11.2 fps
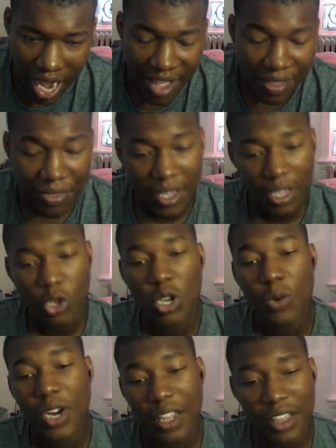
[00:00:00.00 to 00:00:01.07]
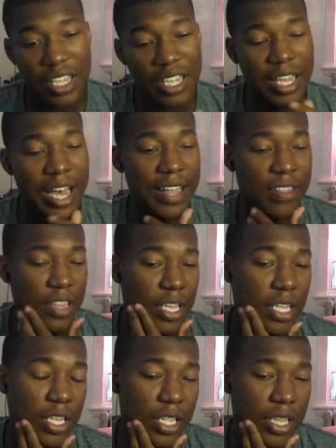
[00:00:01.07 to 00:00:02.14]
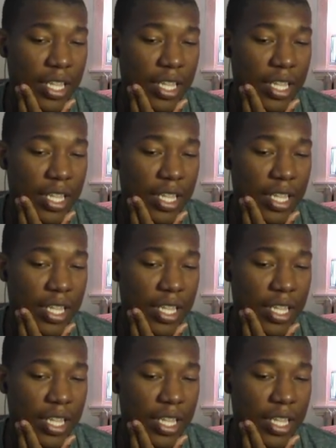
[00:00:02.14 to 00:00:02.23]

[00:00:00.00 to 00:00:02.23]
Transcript: I think, you know what I think? I think